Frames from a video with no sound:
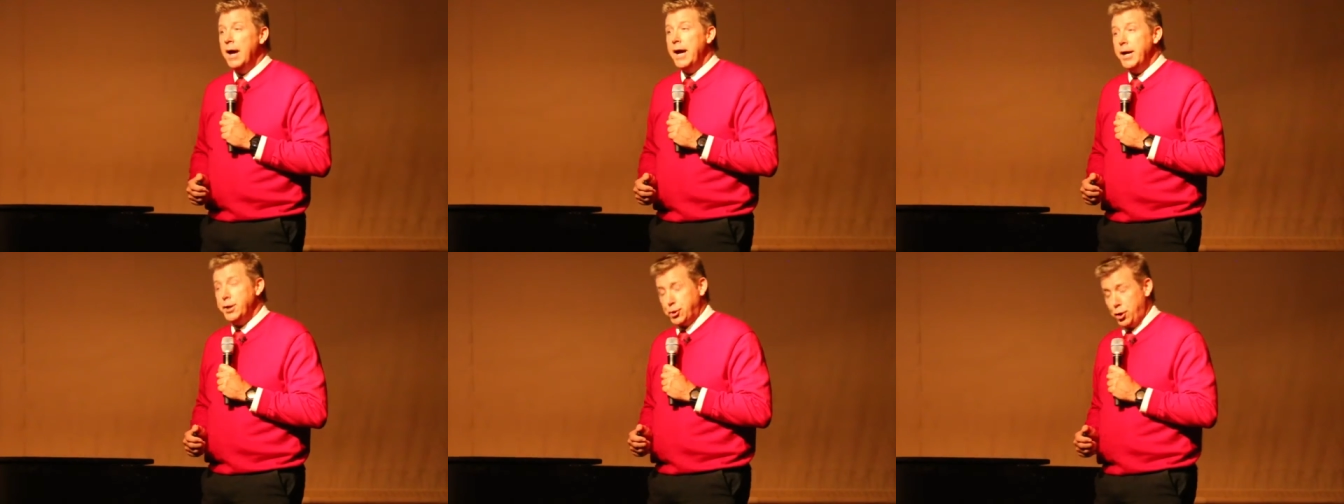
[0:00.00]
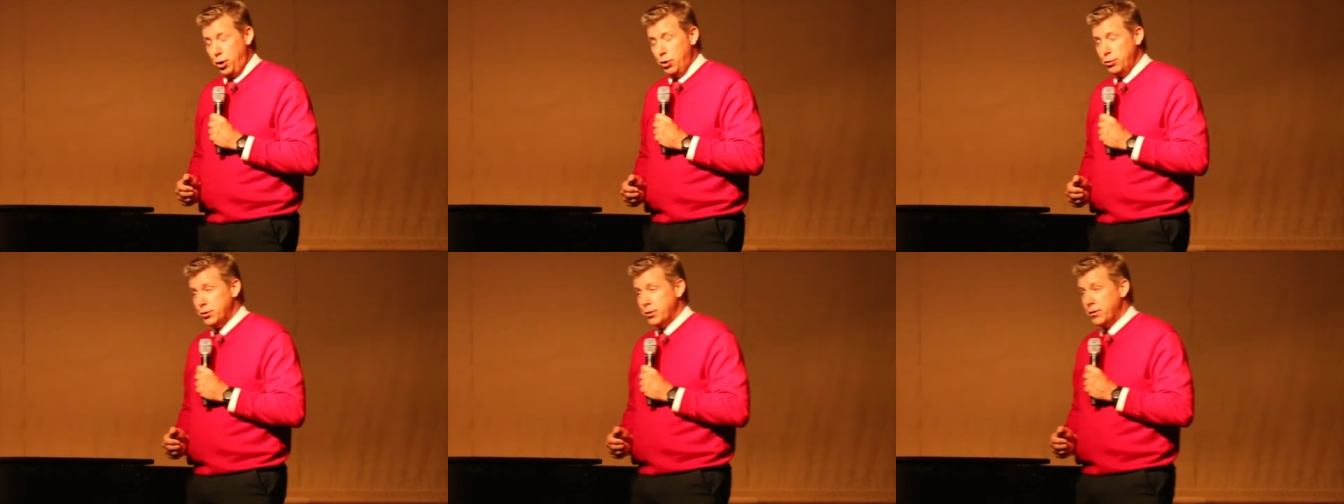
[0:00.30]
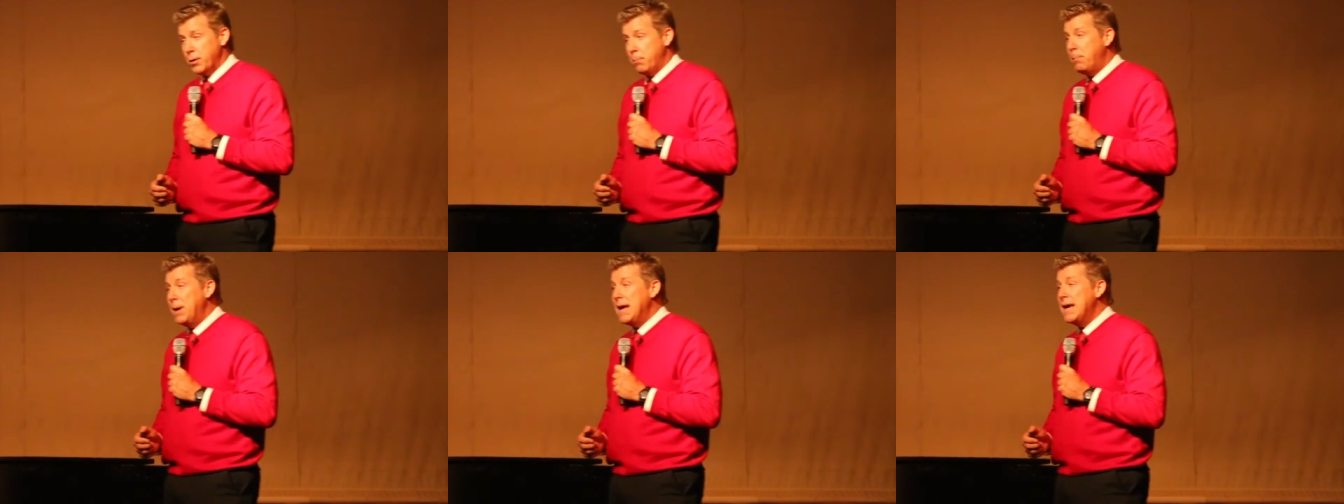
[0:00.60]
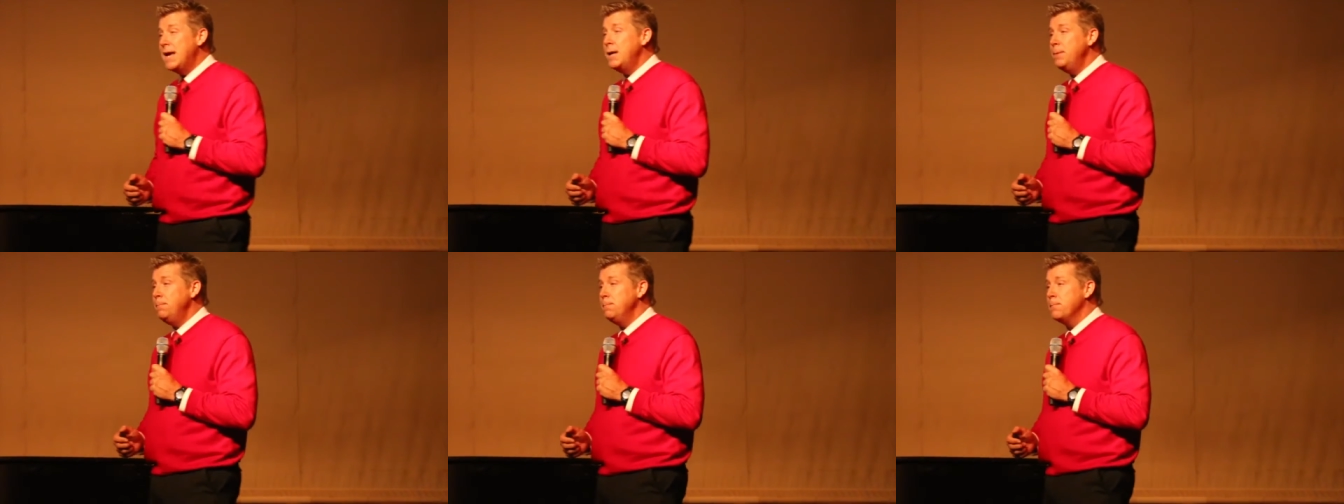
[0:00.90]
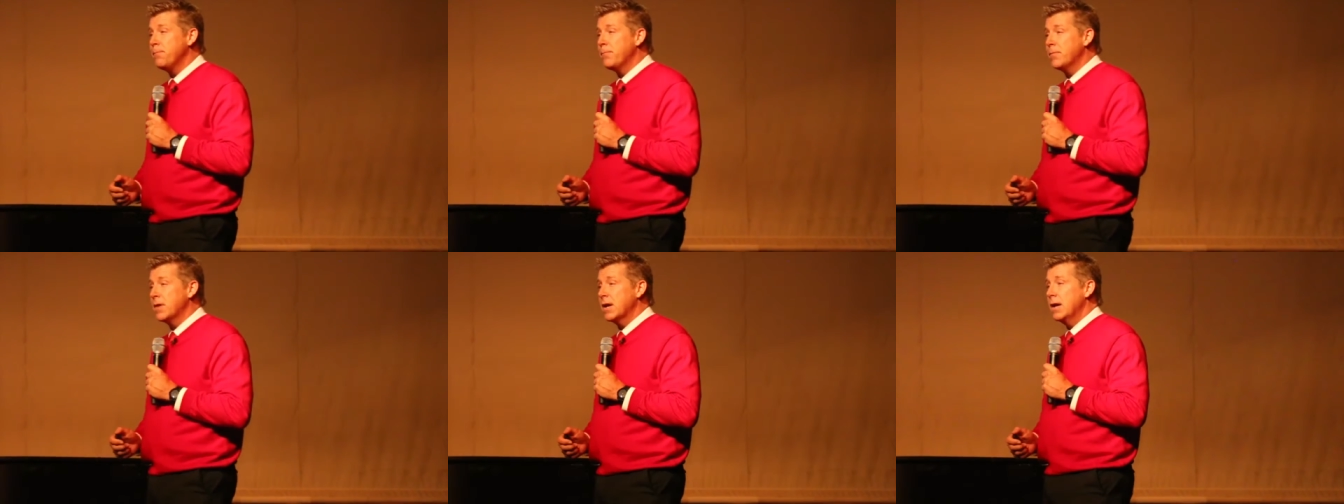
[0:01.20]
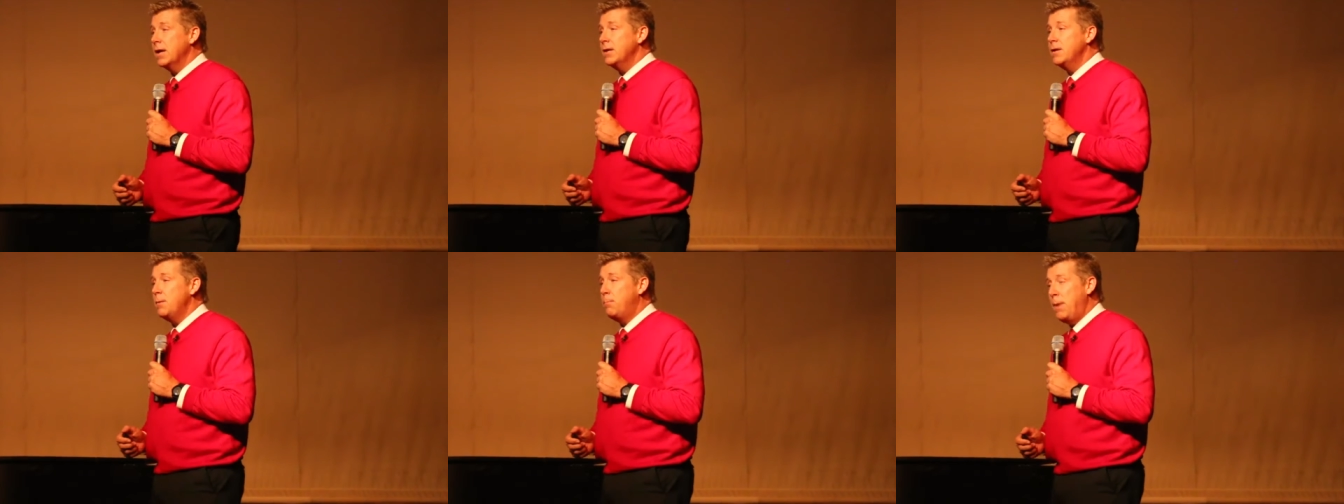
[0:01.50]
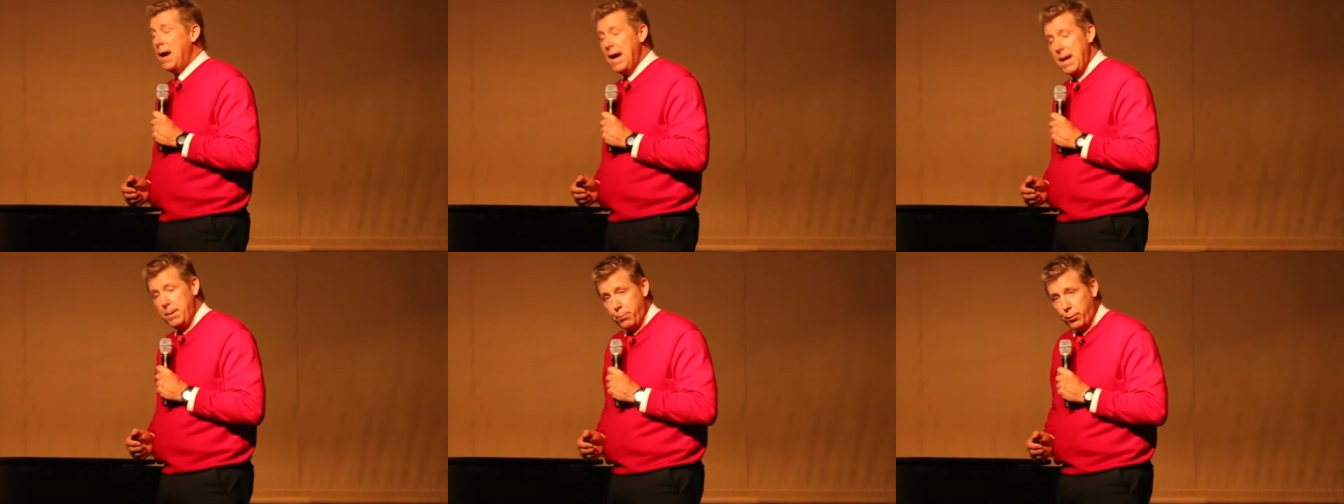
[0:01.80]
He turned to the pen and the
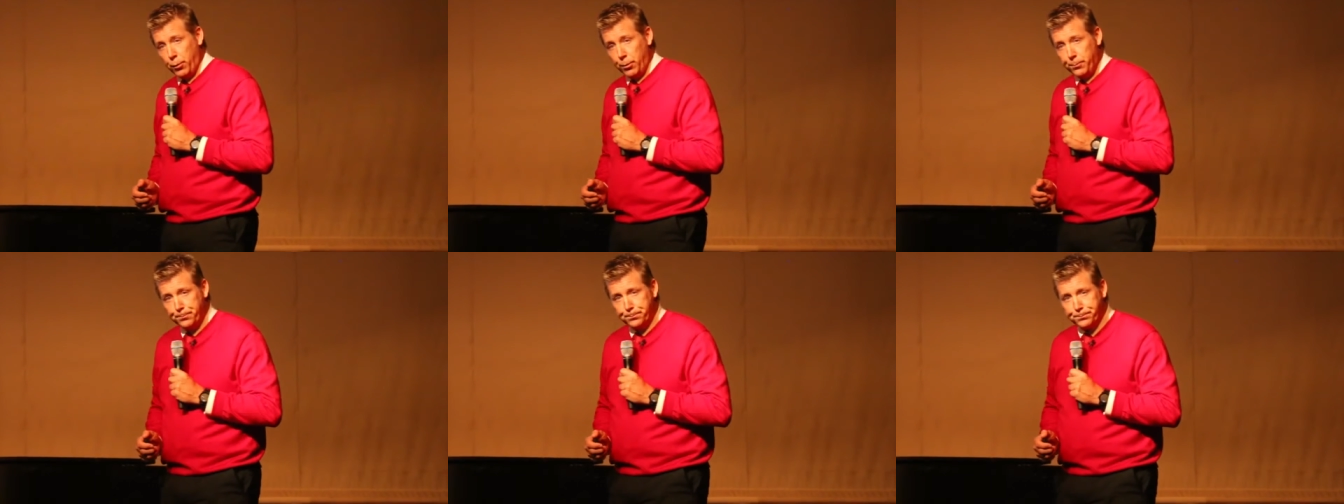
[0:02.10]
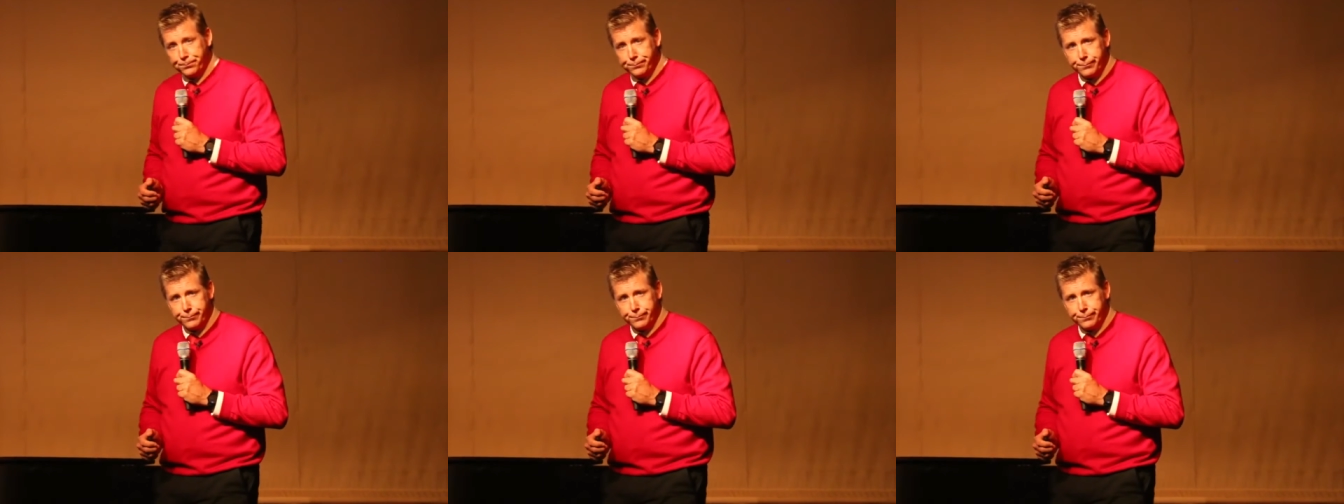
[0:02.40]
paper.